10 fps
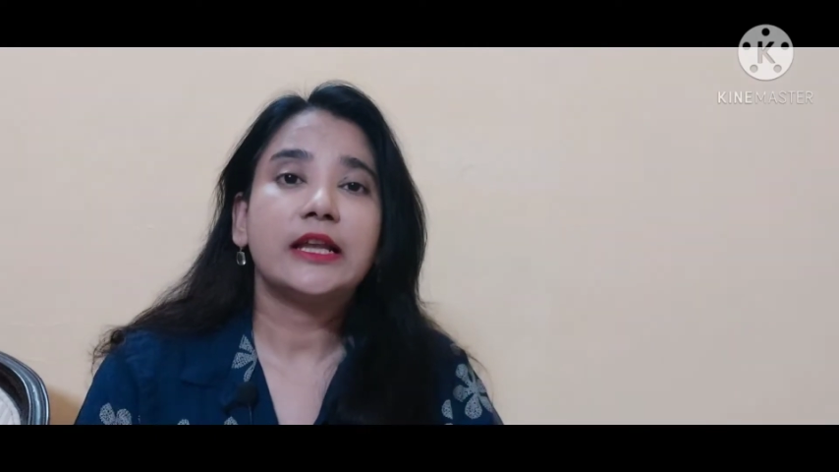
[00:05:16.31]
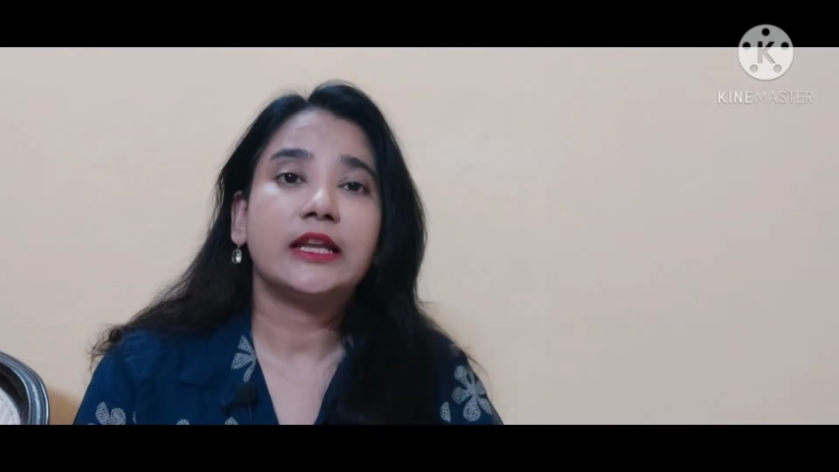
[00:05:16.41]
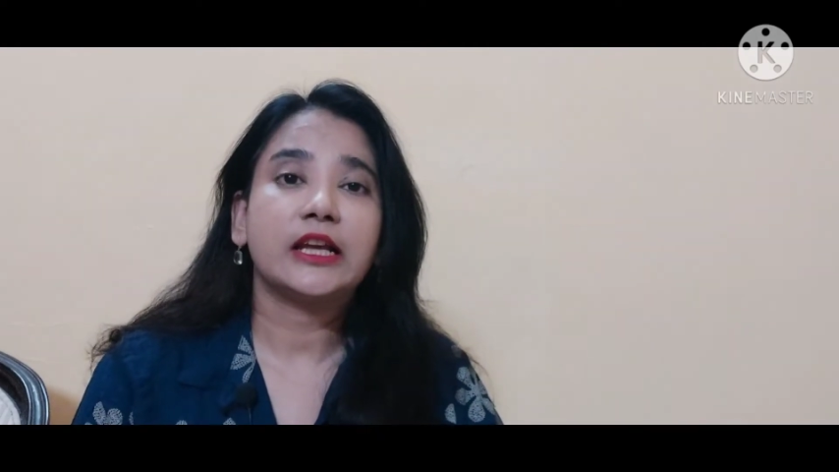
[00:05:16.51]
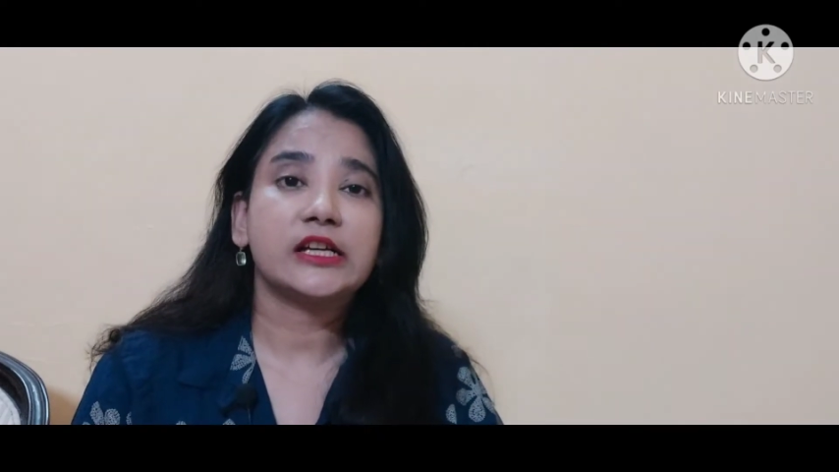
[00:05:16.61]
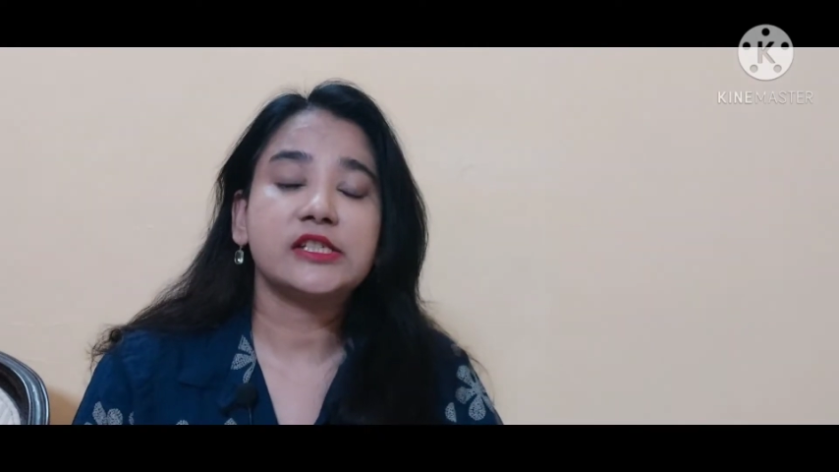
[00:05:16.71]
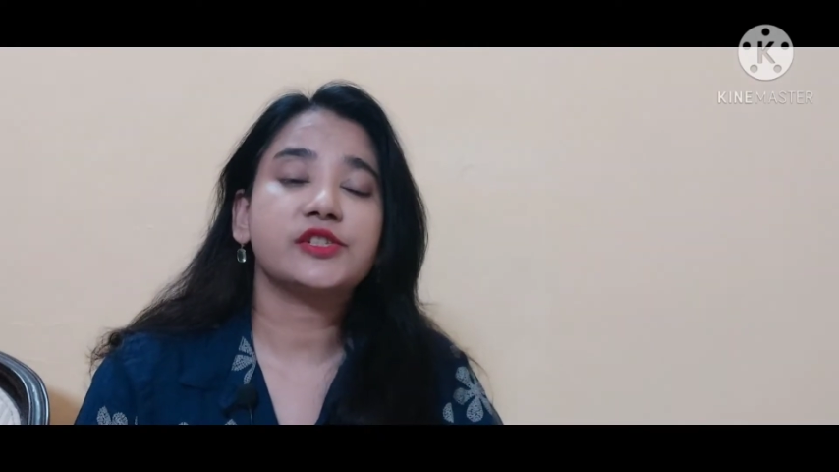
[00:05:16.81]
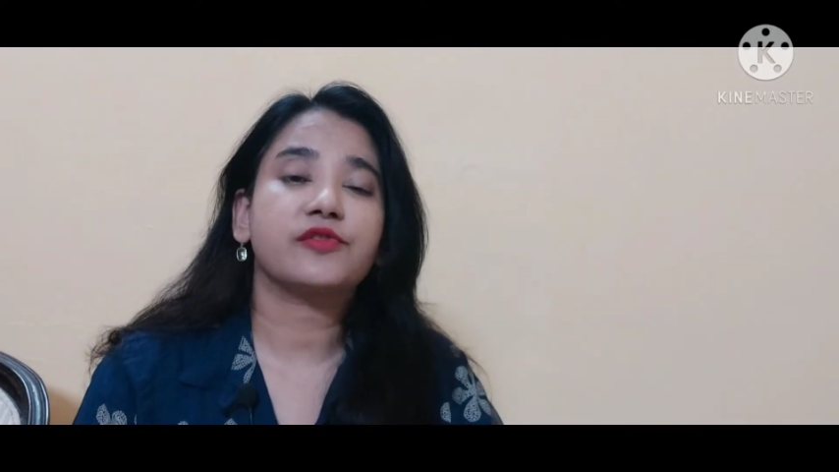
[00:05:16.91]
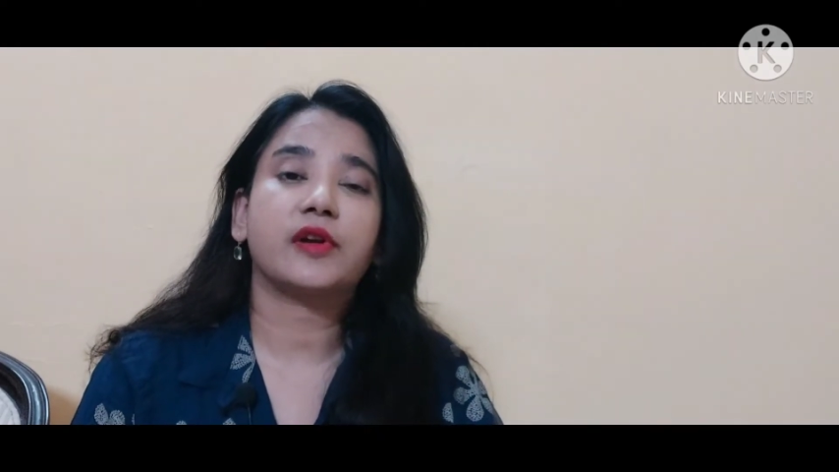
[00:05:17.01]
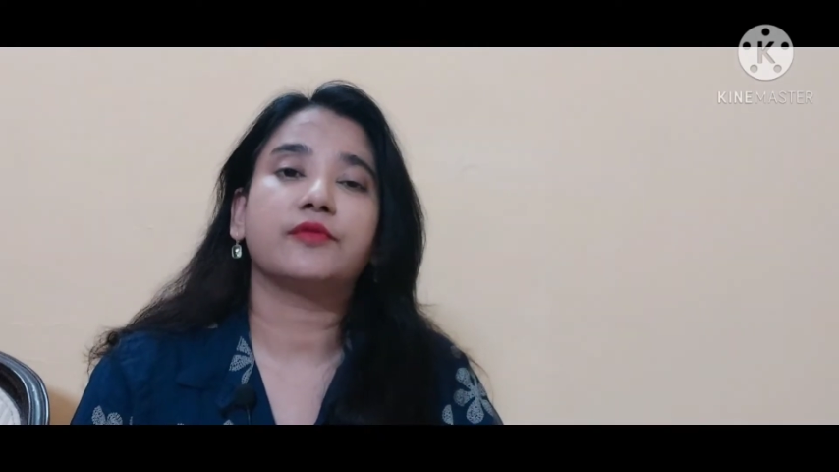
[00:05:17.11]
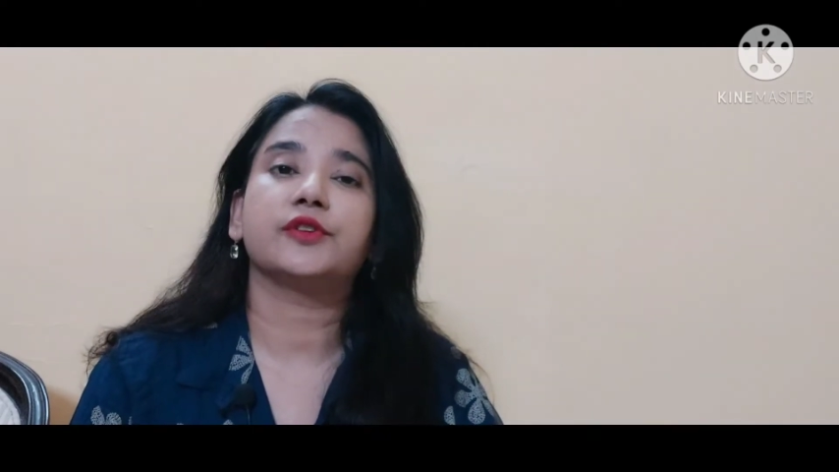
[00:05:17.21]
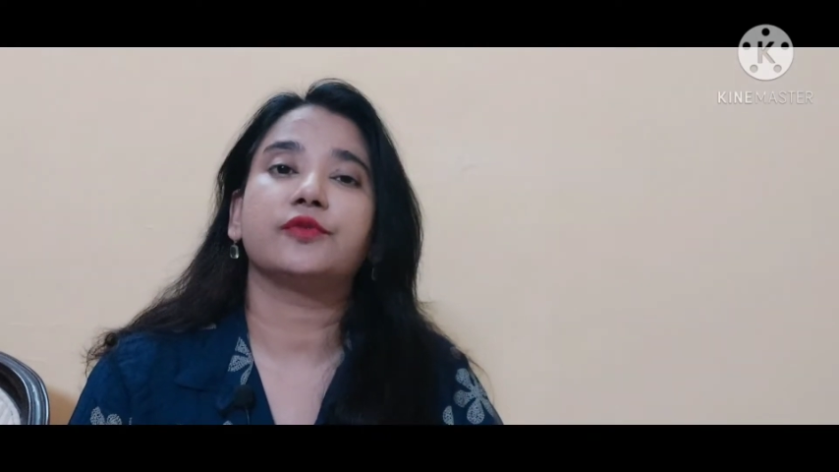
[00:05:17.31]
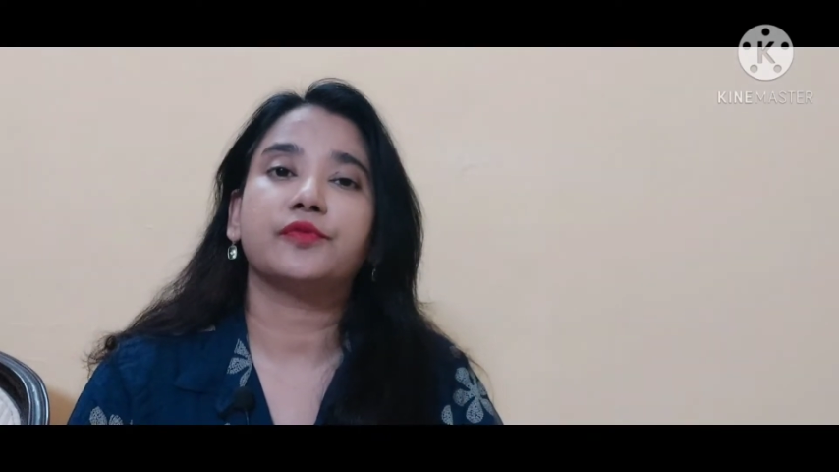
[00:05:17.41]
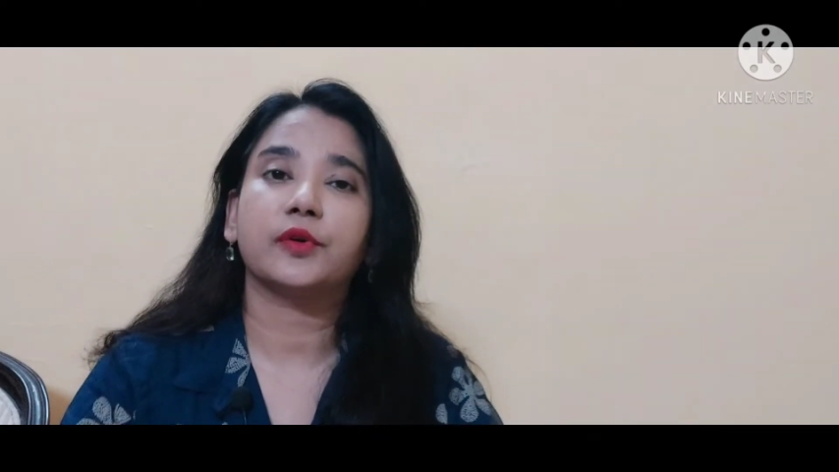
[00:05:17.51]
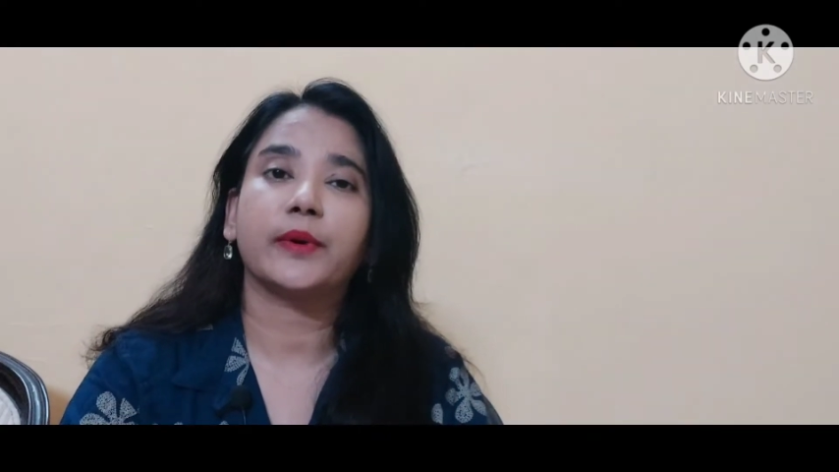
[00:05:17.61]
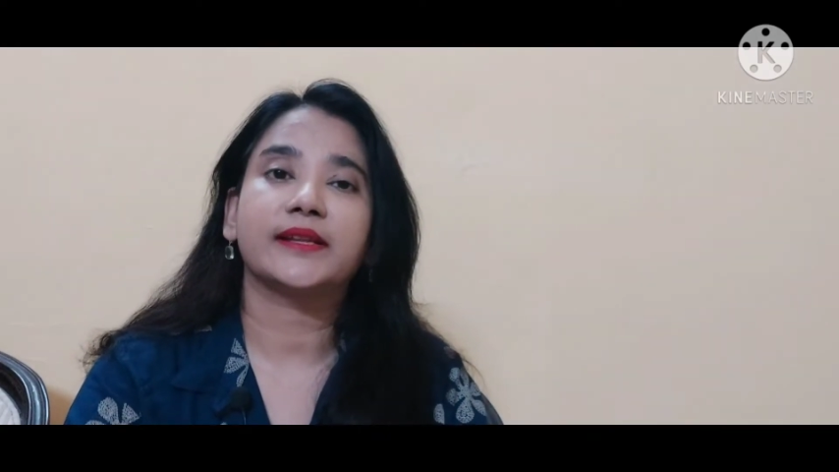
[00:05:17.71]
lasts around you for
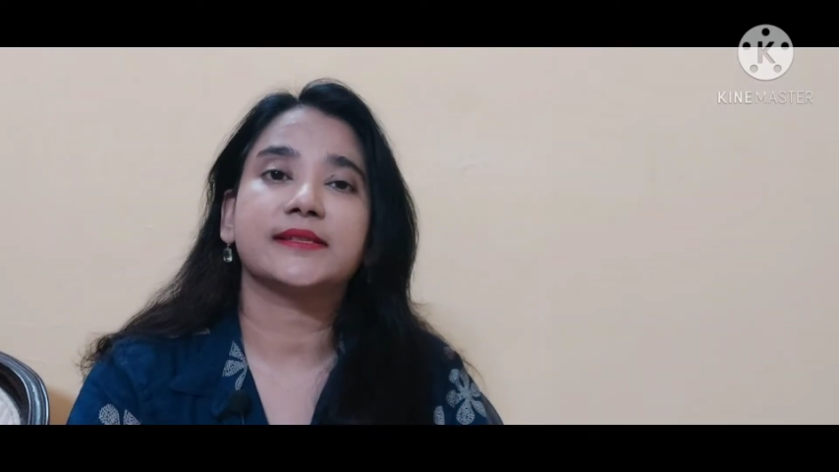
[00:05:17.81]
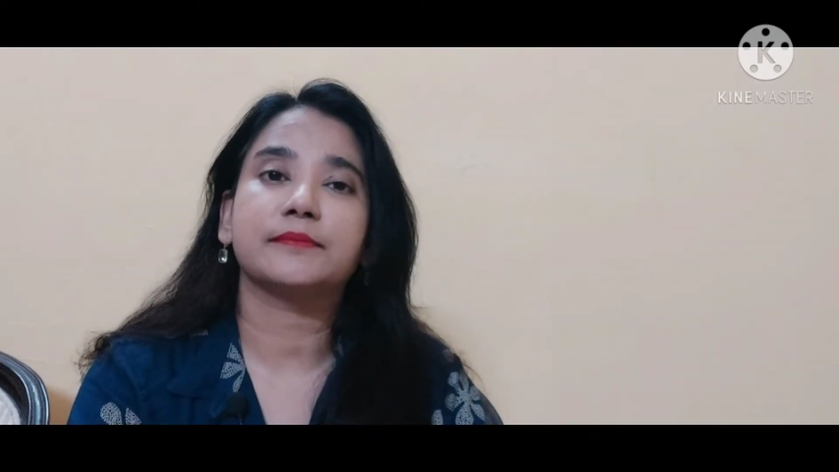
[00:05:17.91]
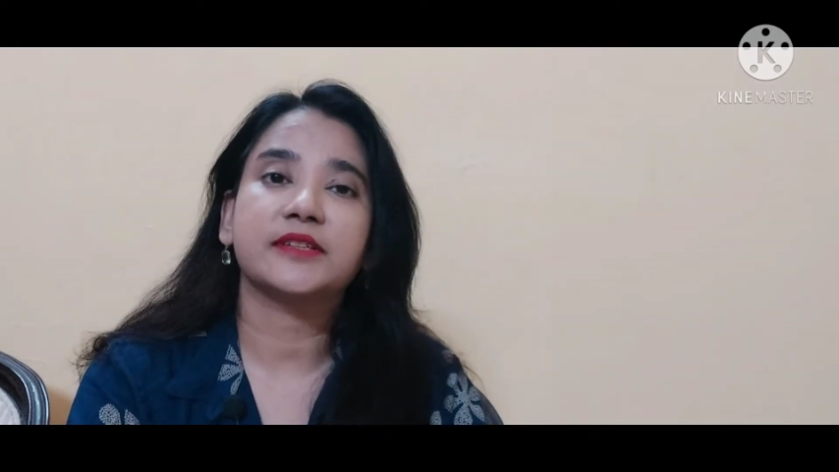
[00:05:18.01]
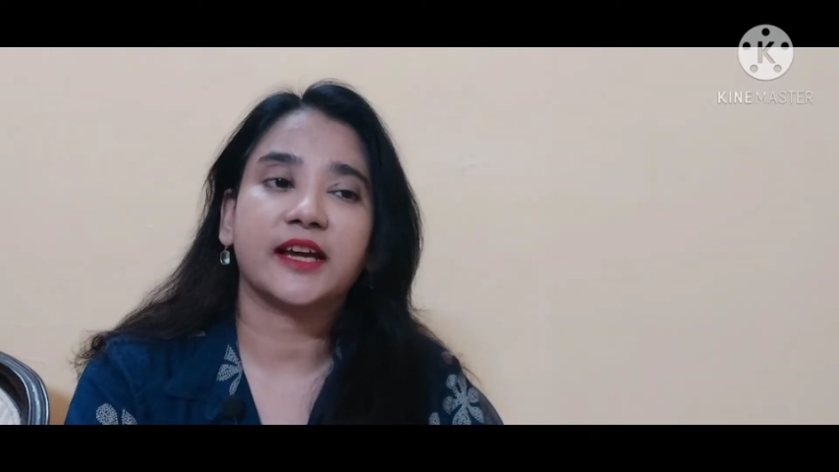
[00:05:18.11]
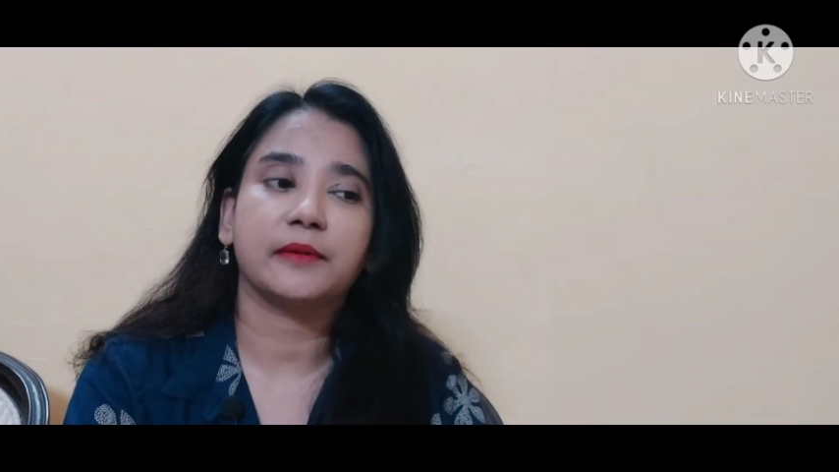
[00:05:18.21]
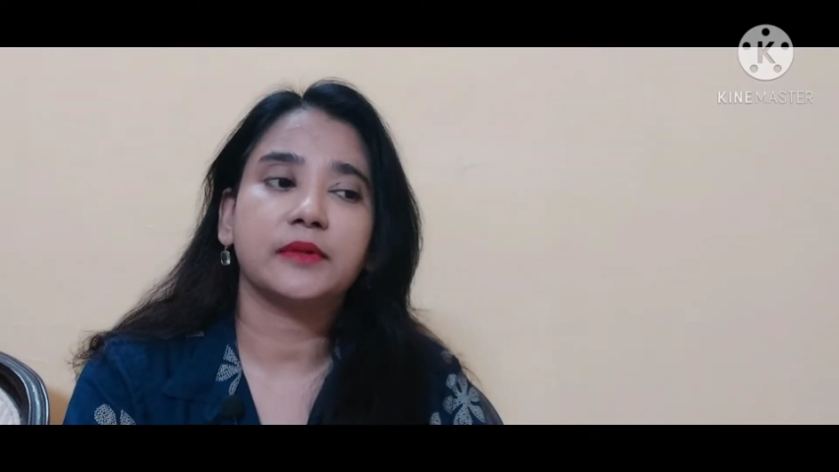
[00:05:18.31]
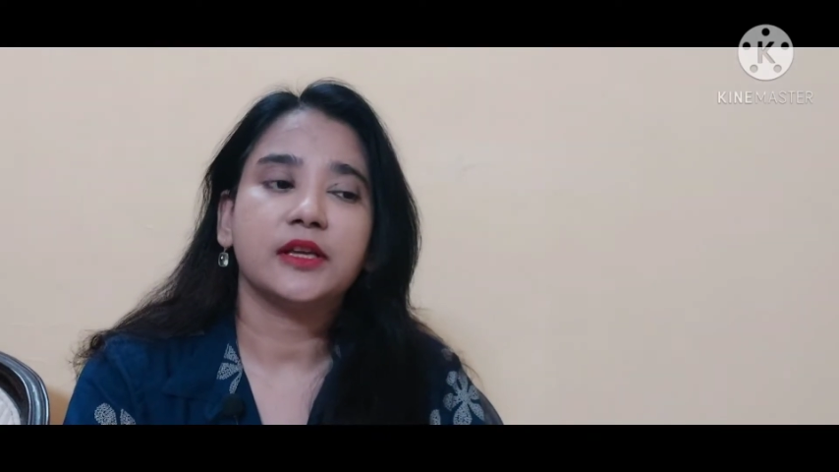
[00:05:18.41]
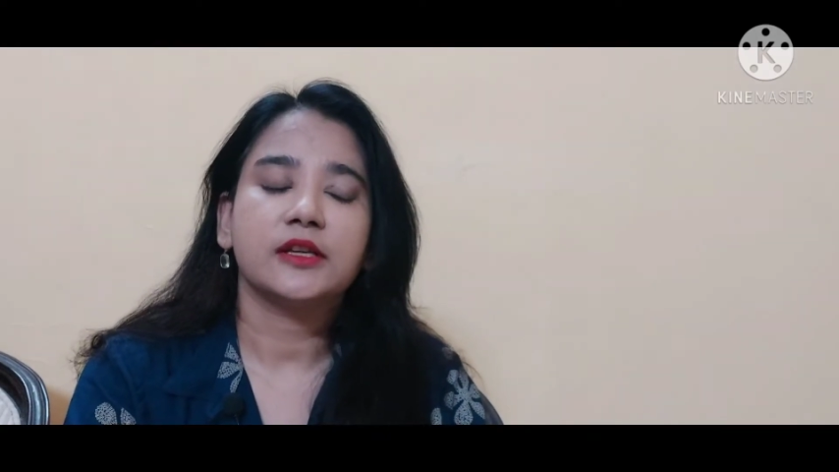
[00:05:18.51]
quite some time.